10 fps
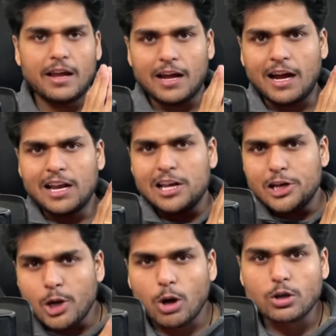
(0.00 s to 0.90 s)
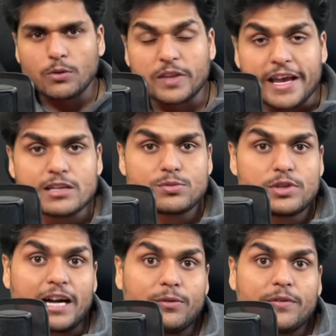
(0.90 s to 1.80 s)
a lot of things
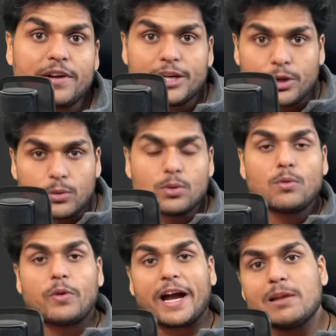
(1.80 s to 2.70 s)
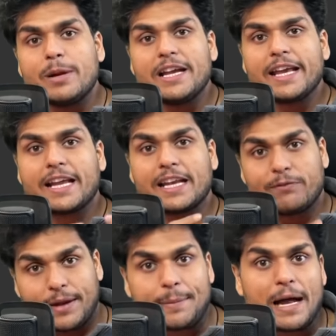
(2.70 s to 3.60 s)
that we will do while building a
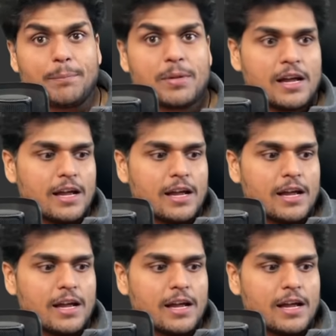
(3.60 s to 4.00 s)
web app,